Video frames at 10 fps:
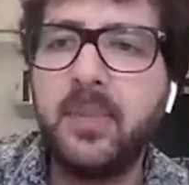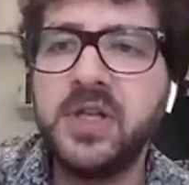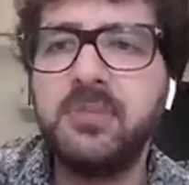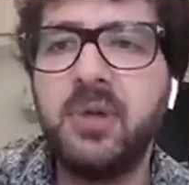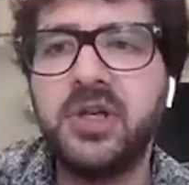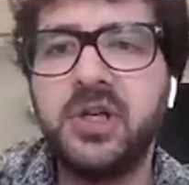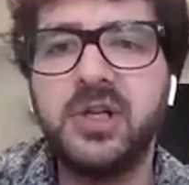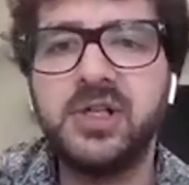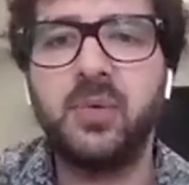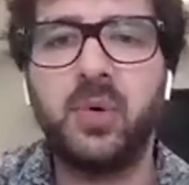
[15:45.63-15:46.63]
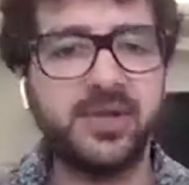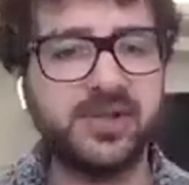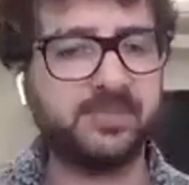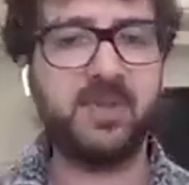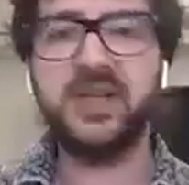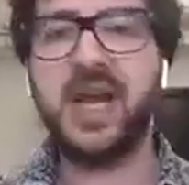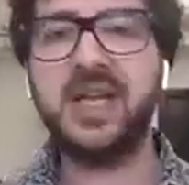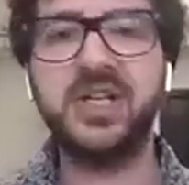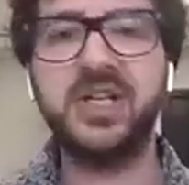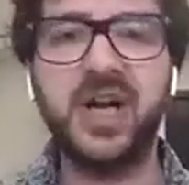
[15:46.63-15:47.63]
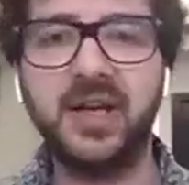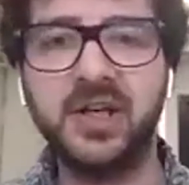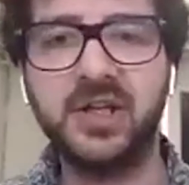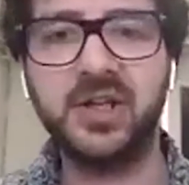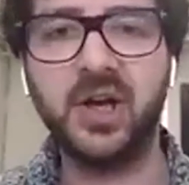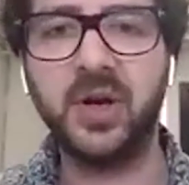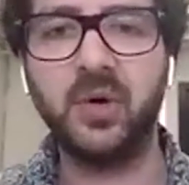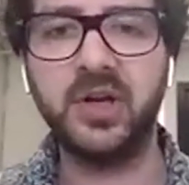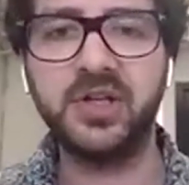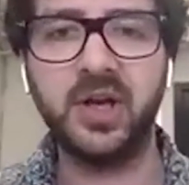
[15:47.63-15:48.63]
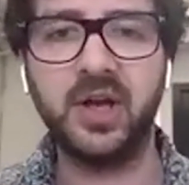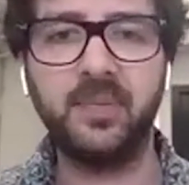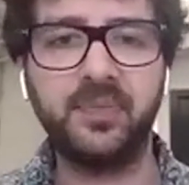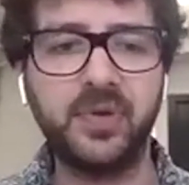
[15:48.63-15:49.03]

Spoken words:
as much as it was a data challenge. In order to